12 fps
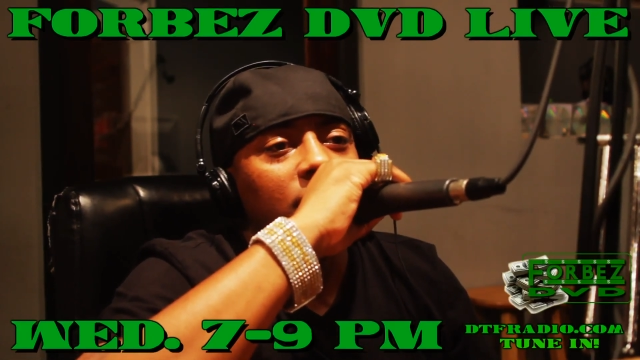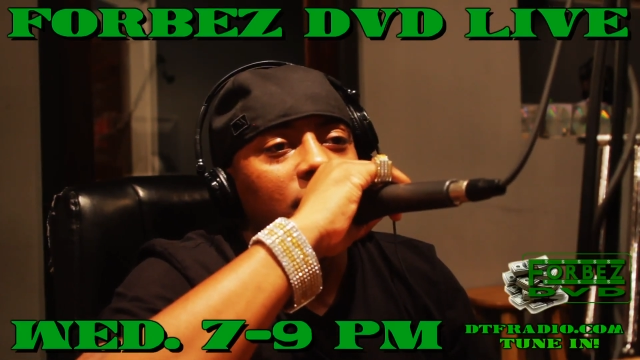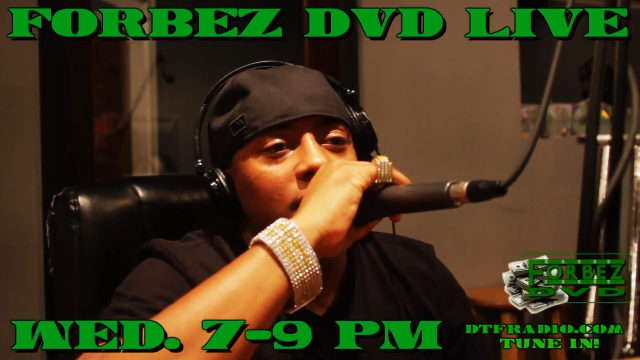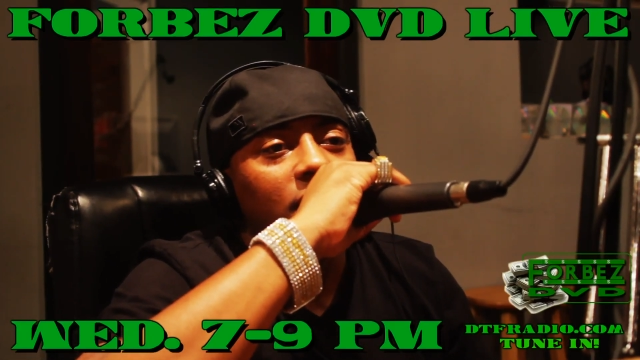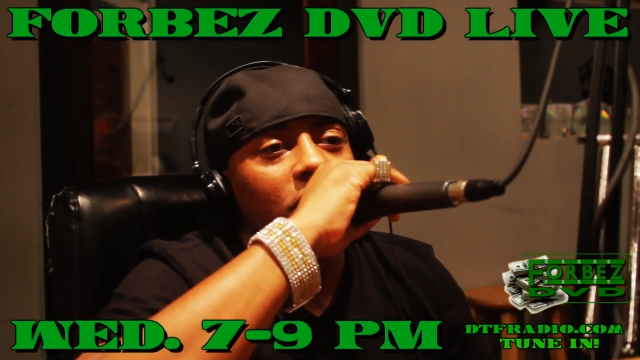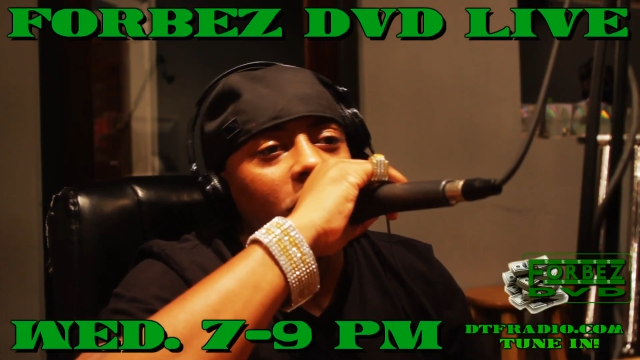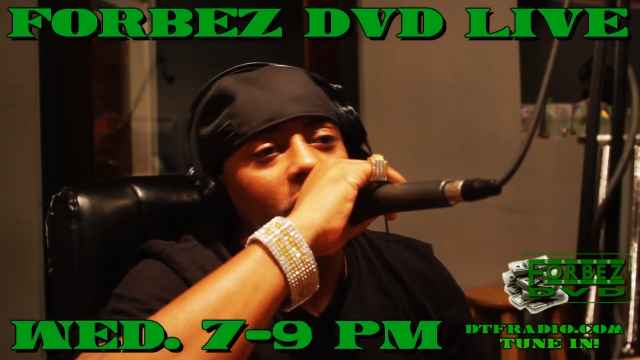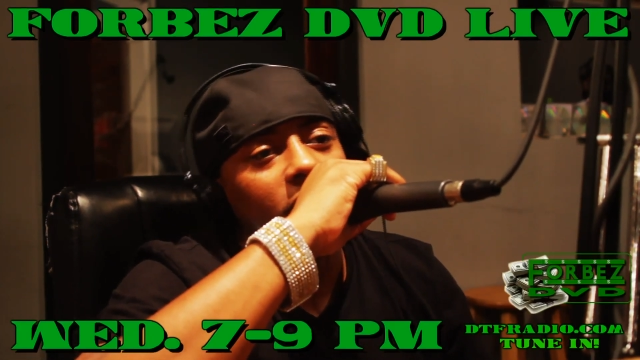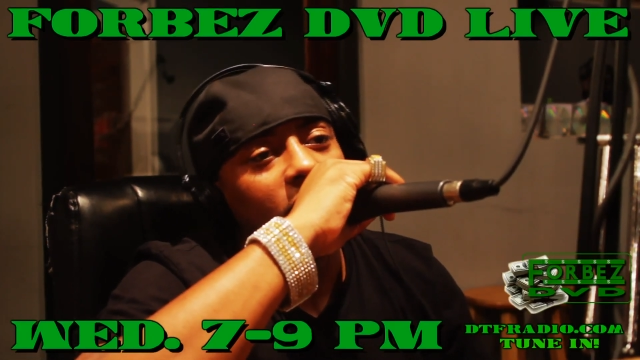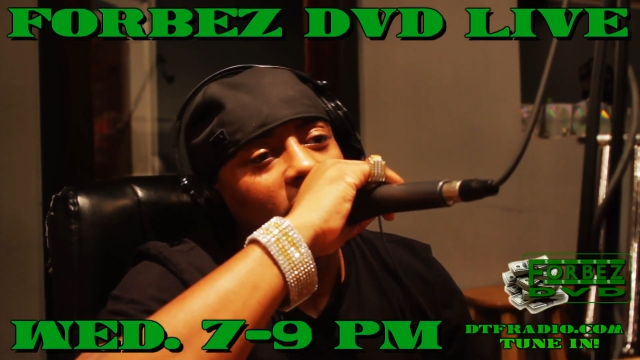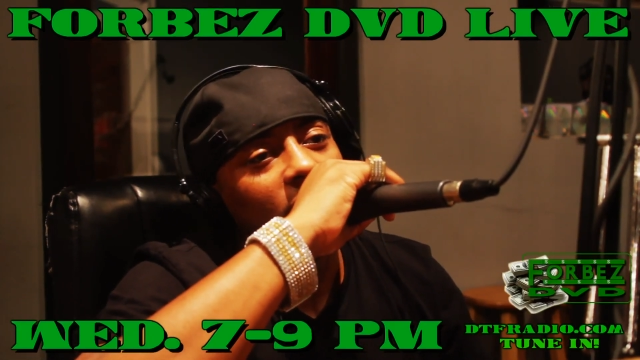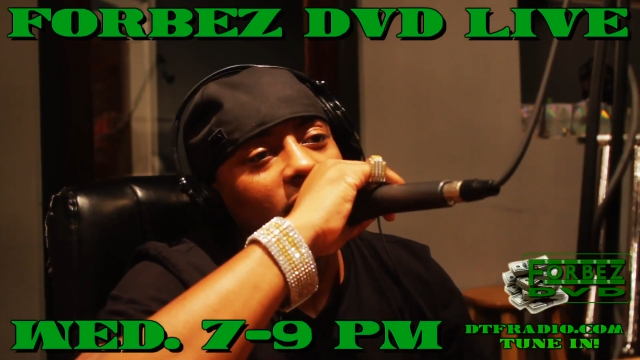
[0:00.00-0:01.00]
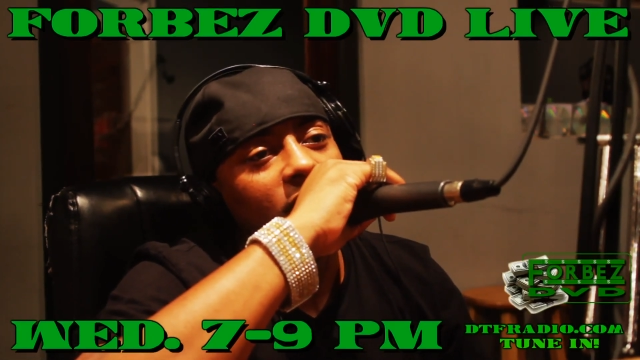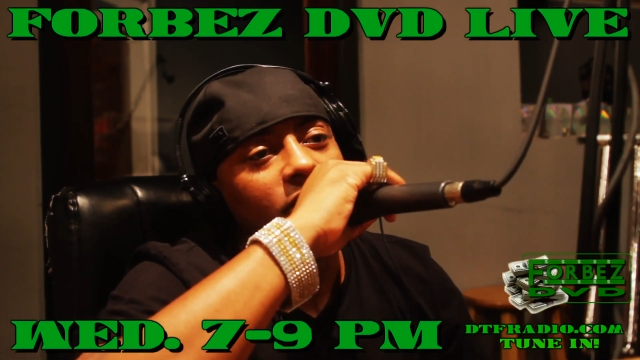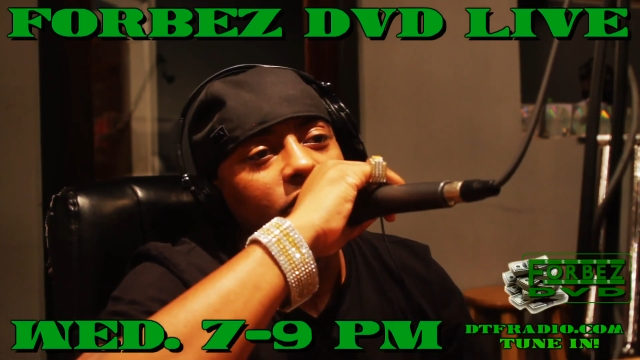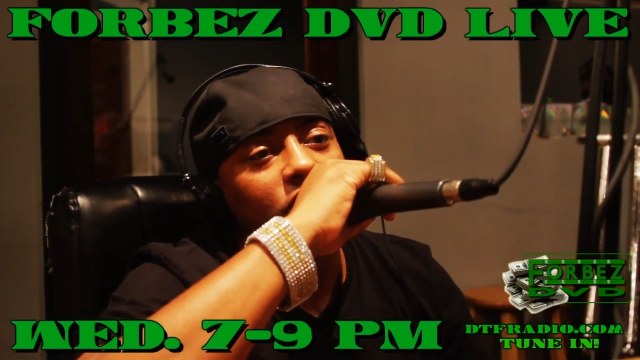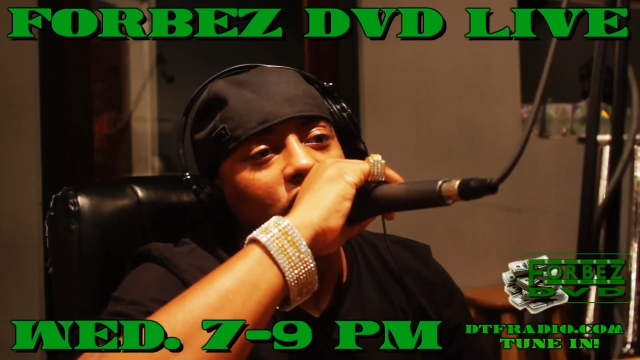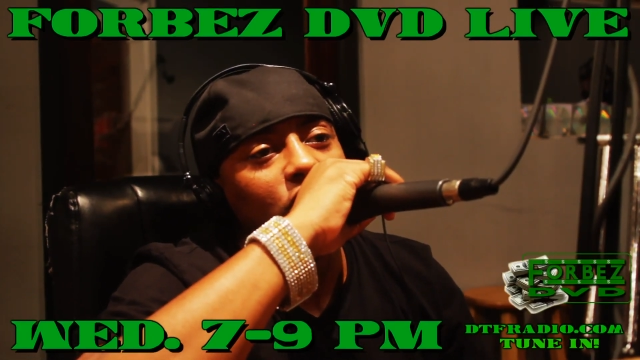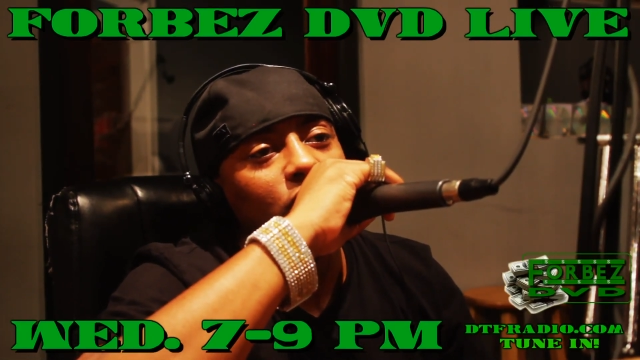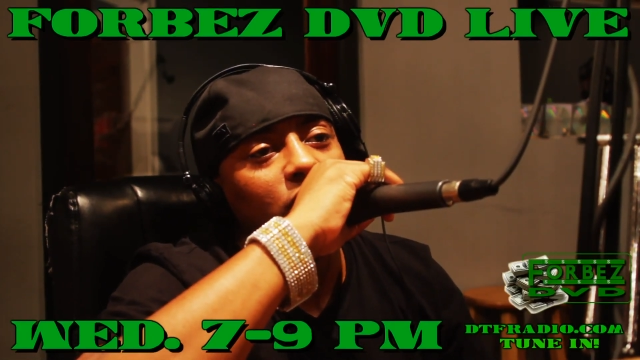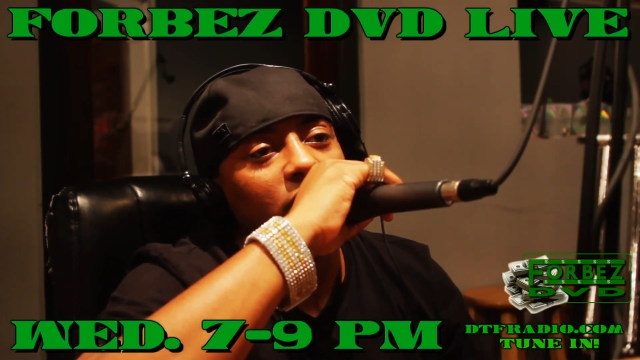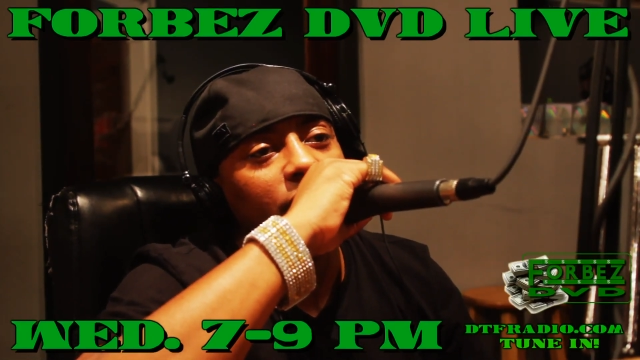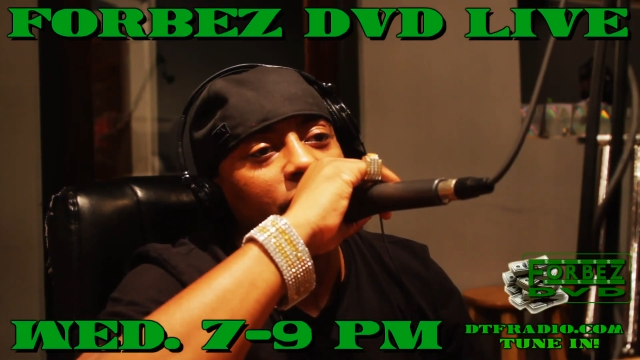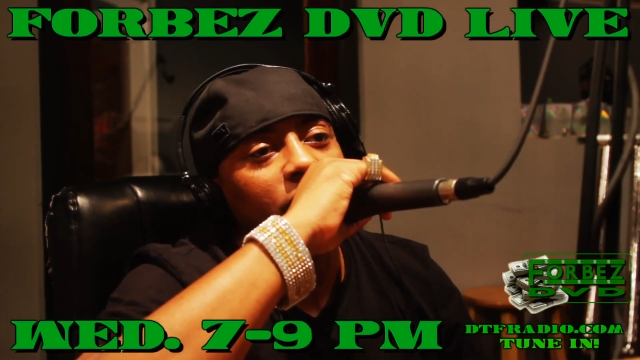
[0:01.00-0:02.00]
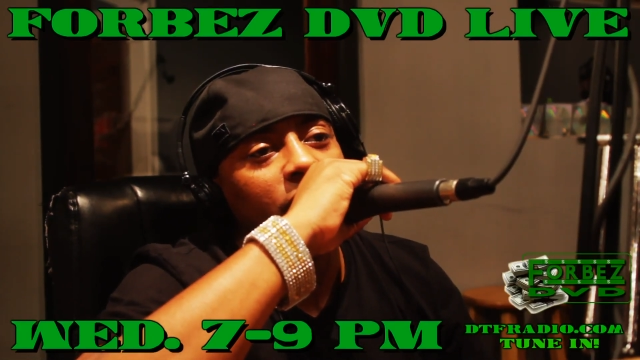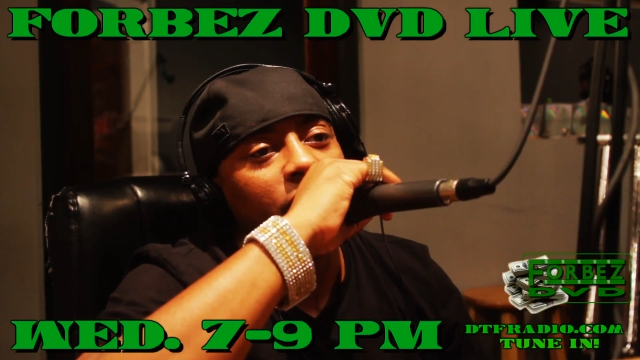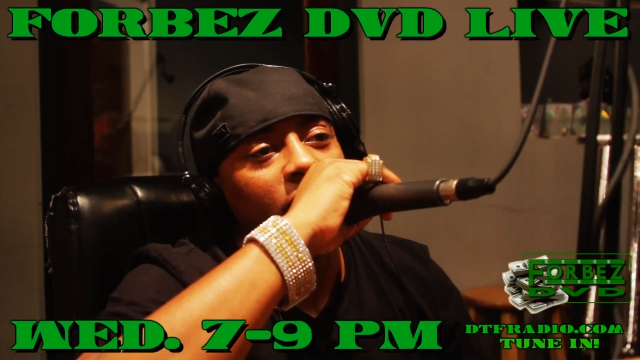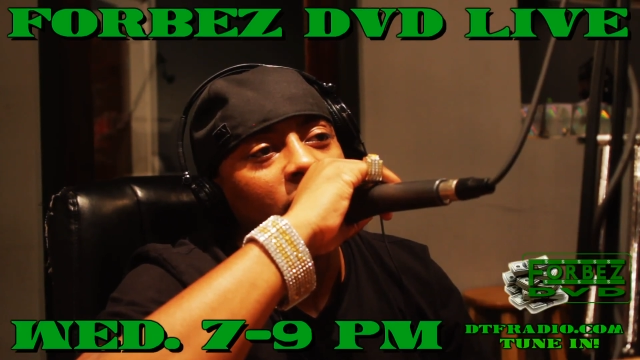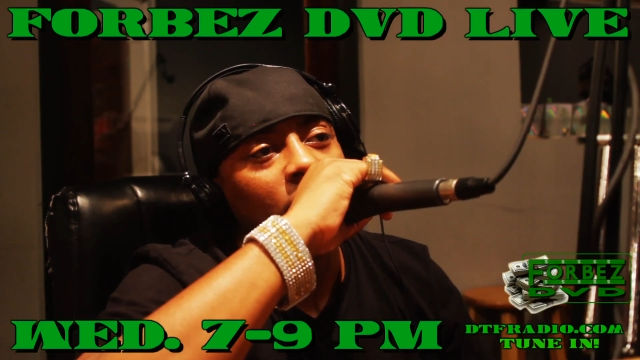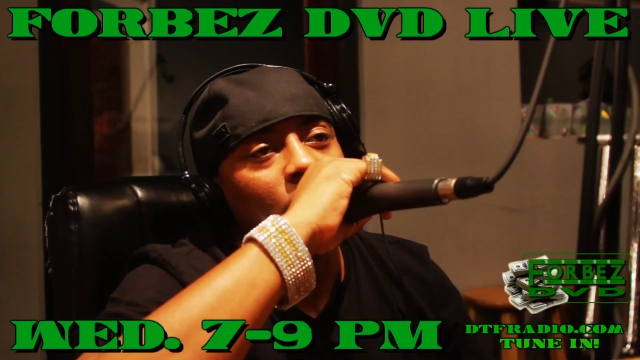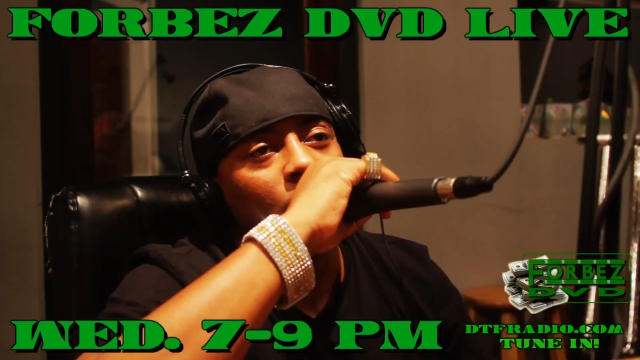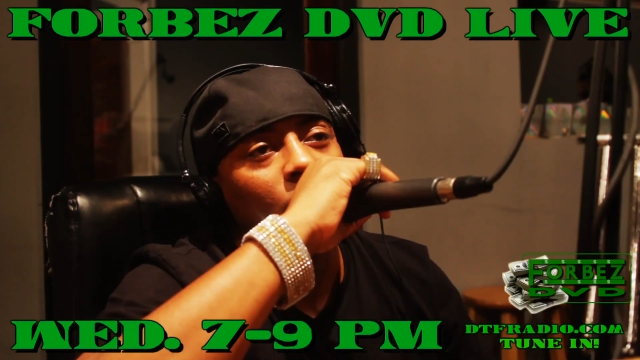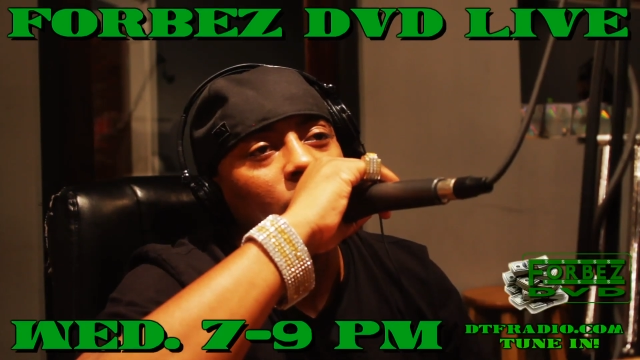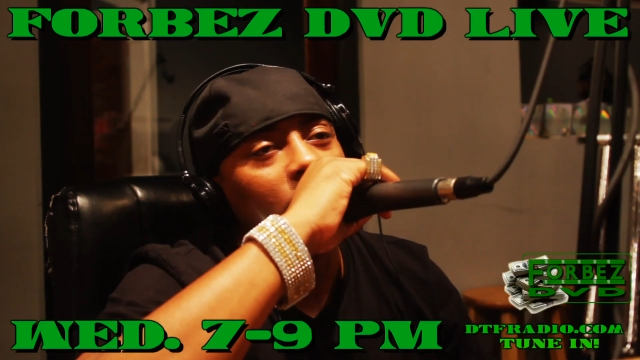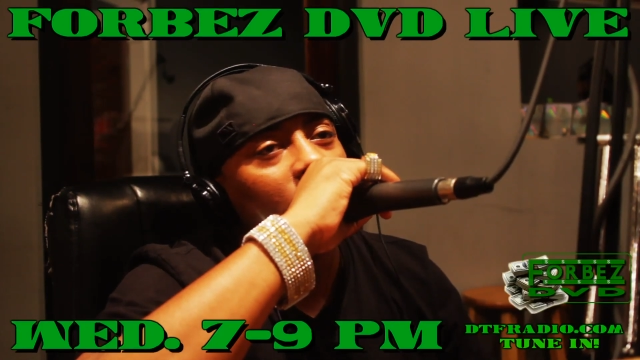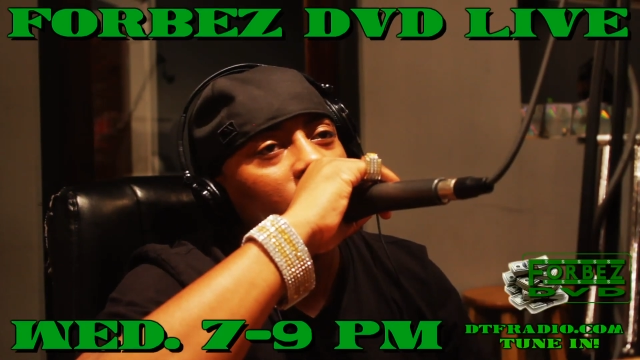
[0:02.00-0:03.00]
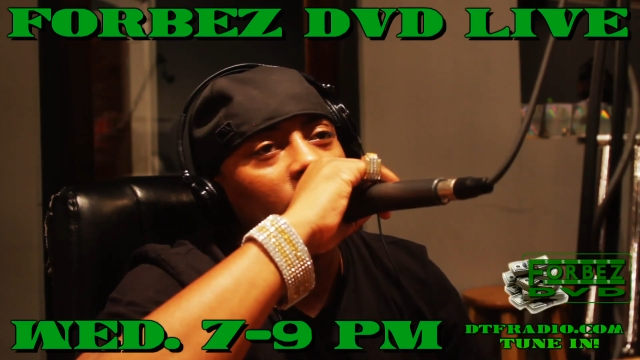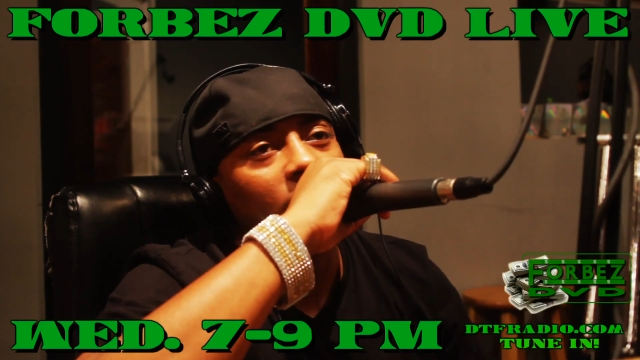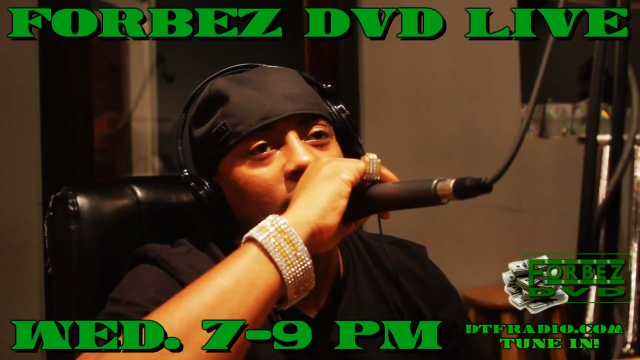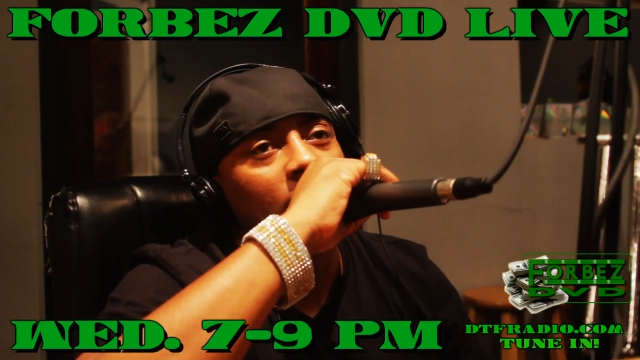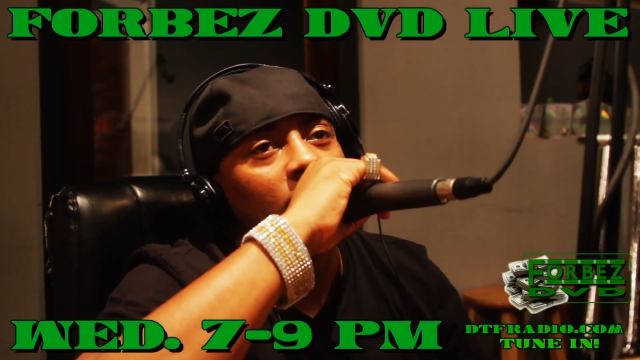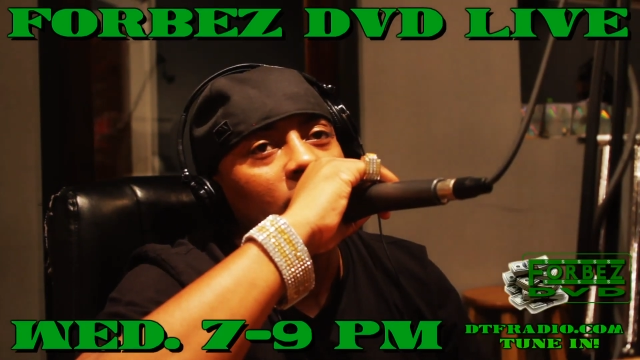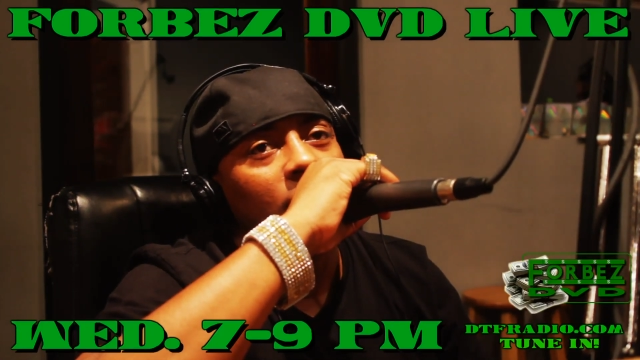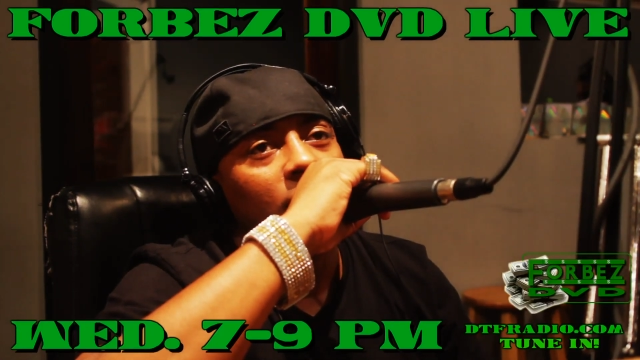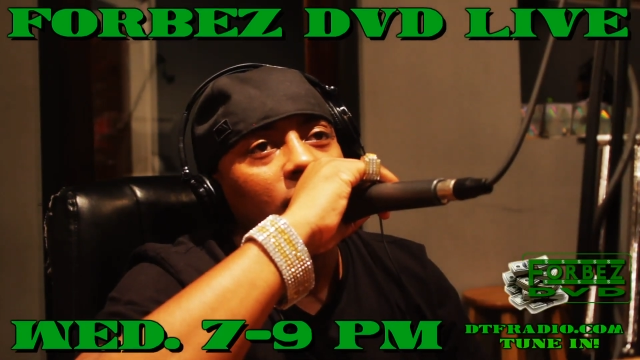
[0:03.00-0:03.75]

the nigga R.Kelly even showed up for the video. We even got it.